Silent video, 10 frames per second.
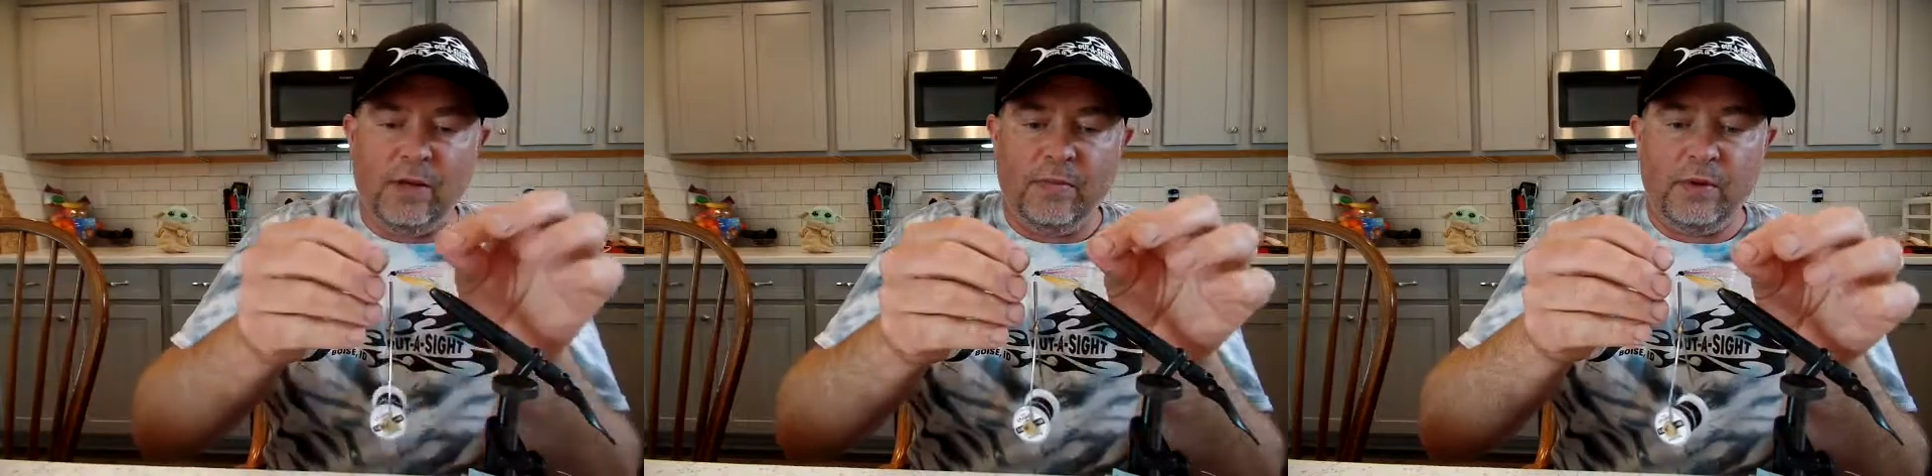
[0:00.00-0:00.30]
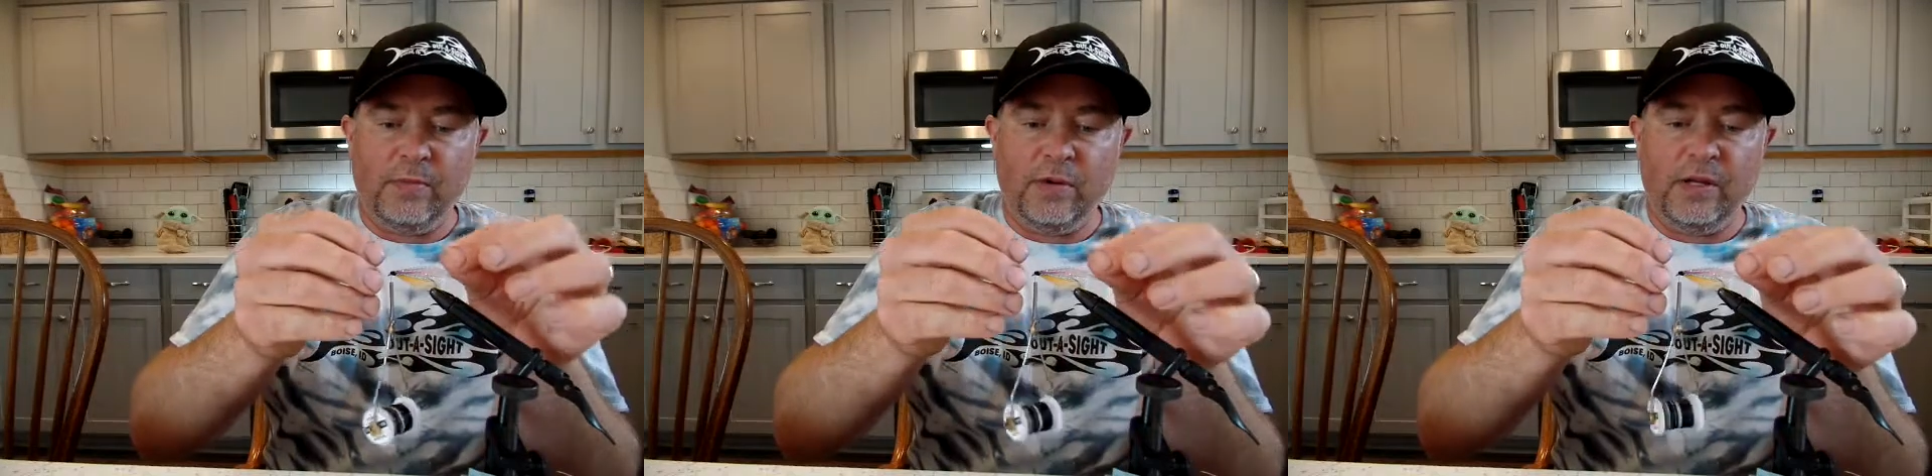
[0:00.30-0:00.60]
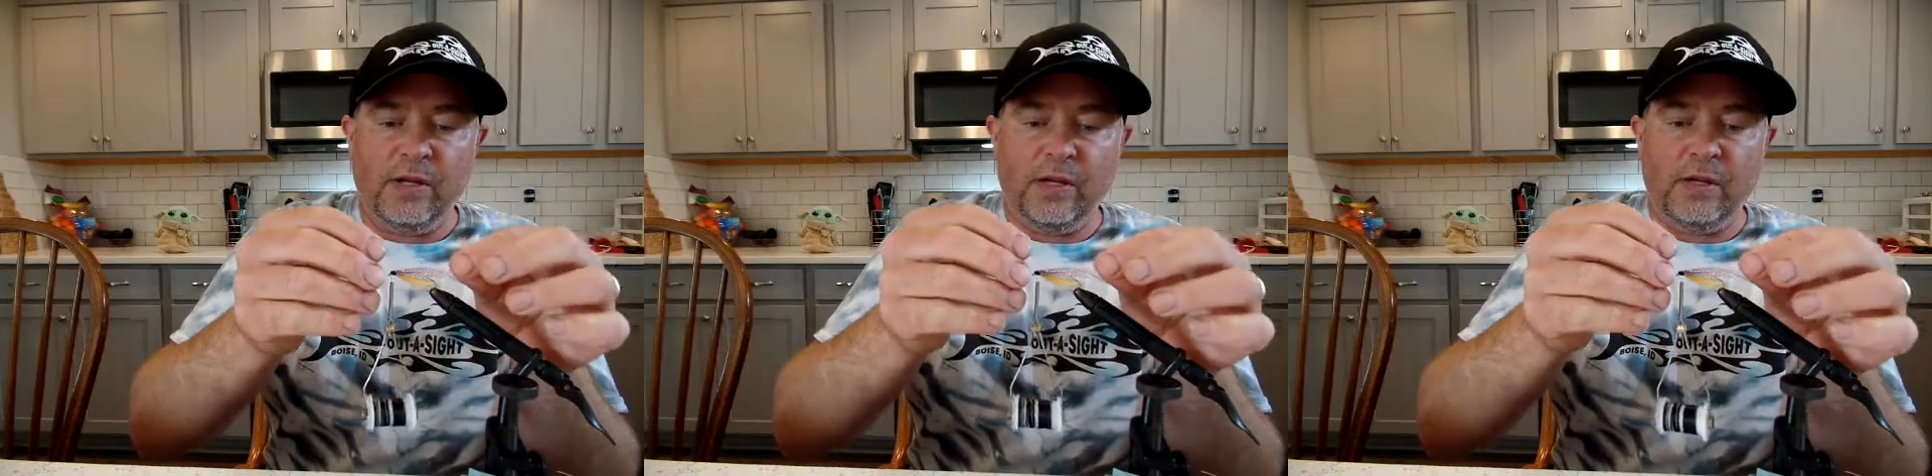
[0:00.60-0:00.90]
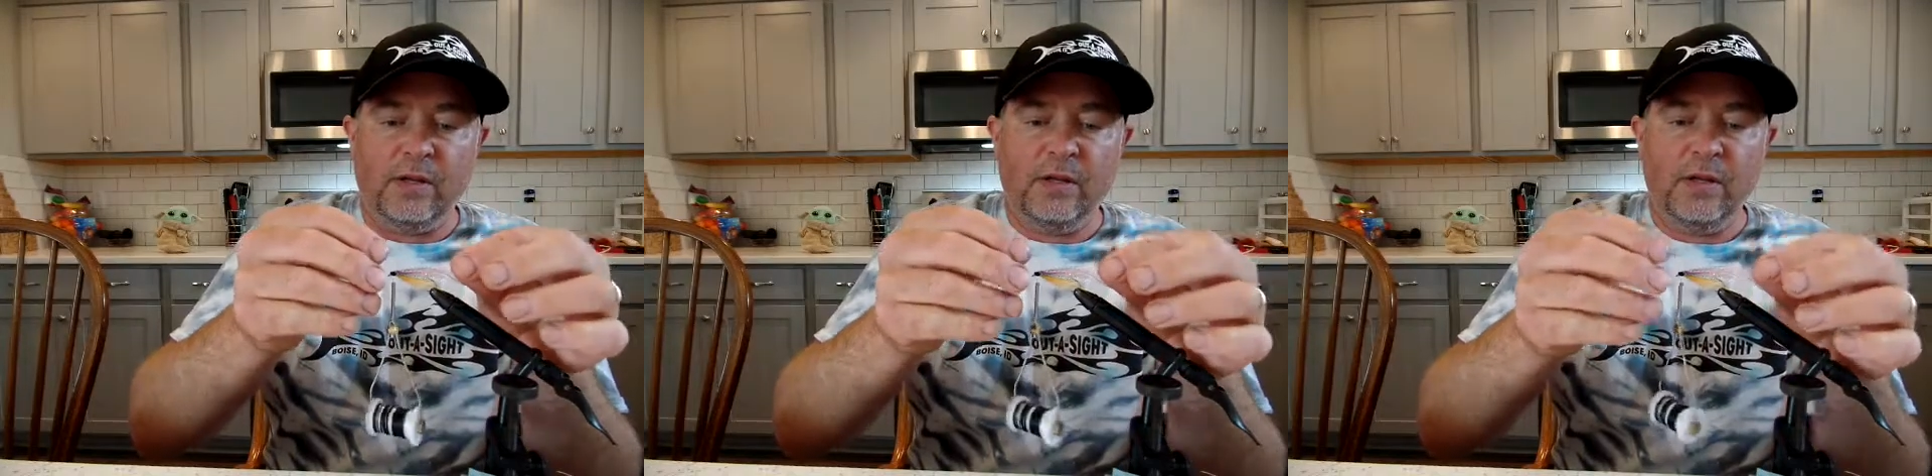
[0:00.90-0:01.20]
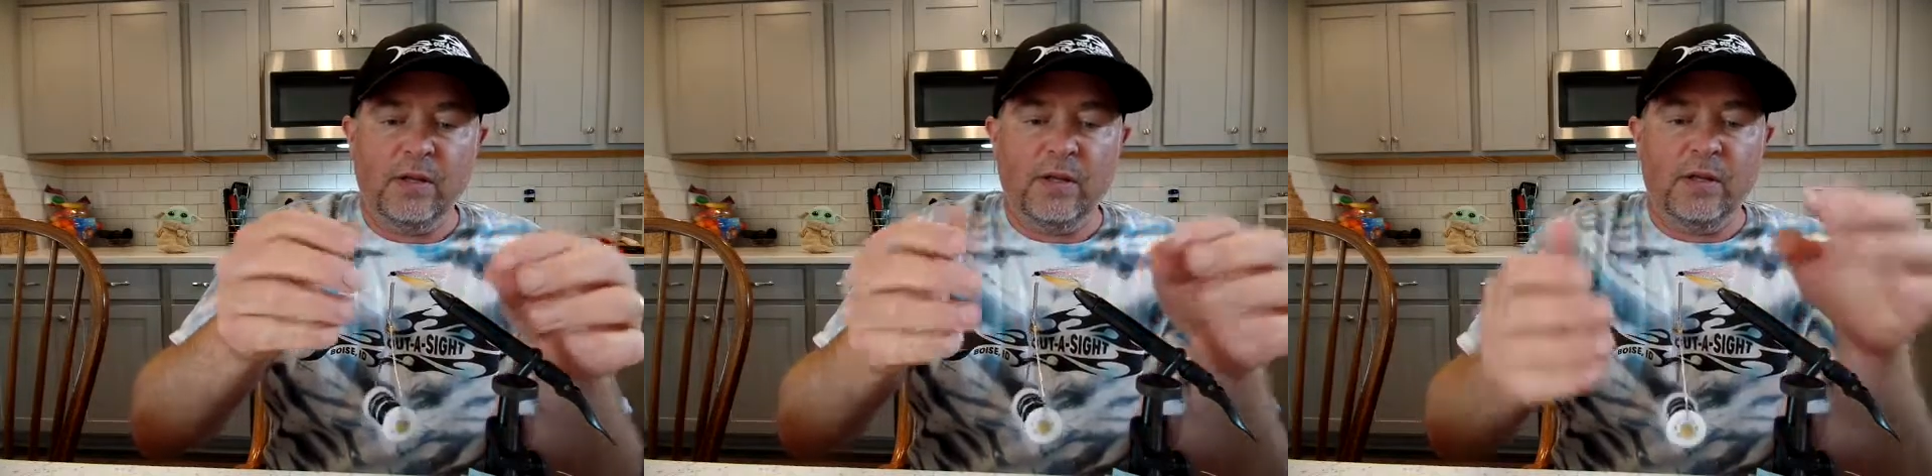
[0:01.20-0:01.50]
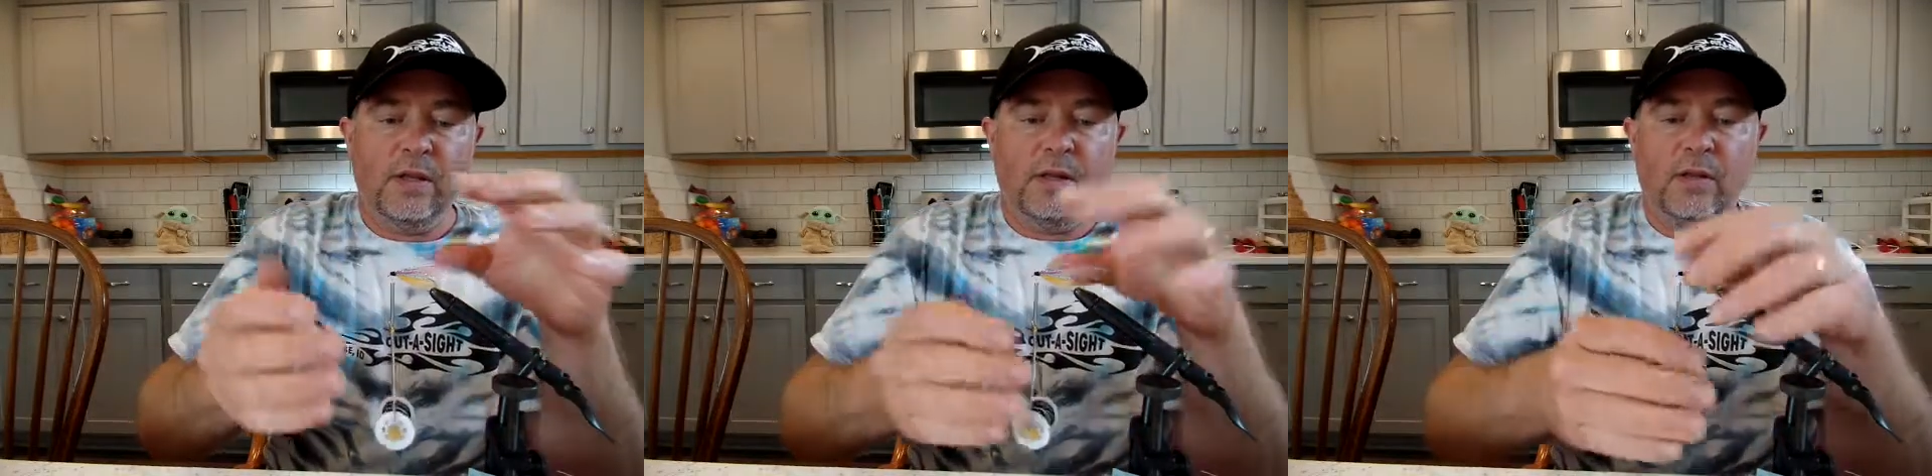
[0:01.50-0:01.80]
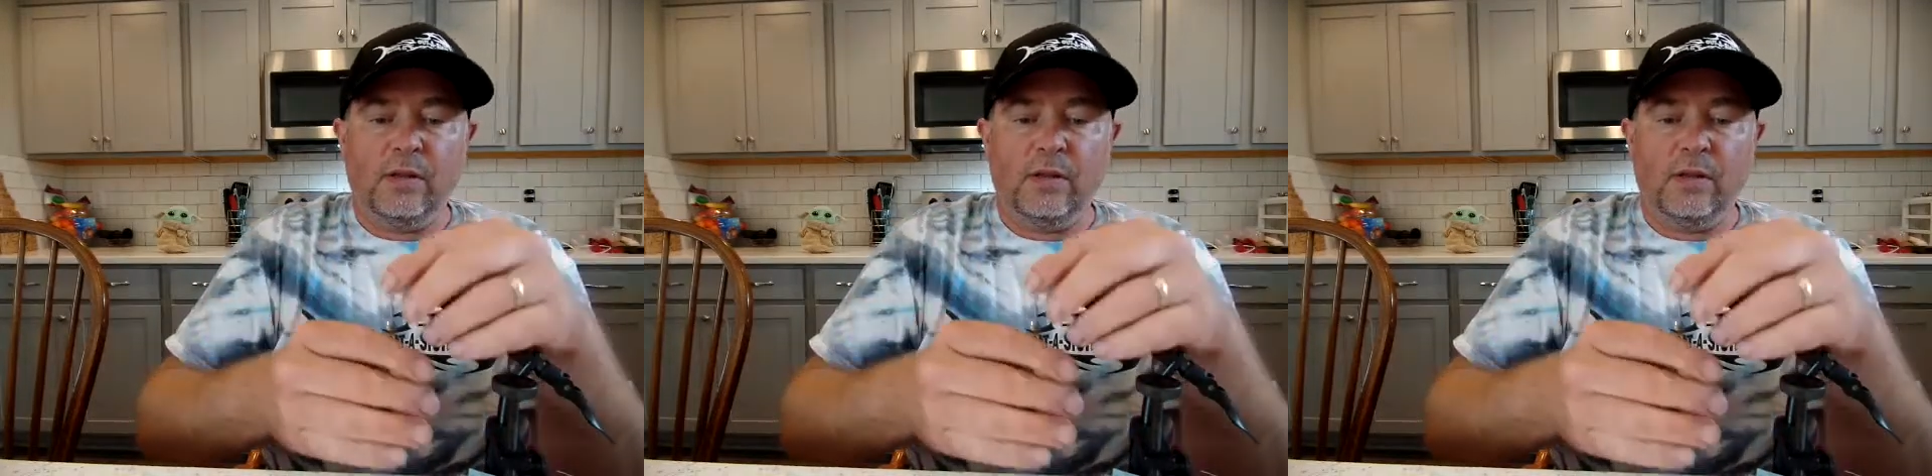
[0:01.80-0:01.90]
I'm going to put in a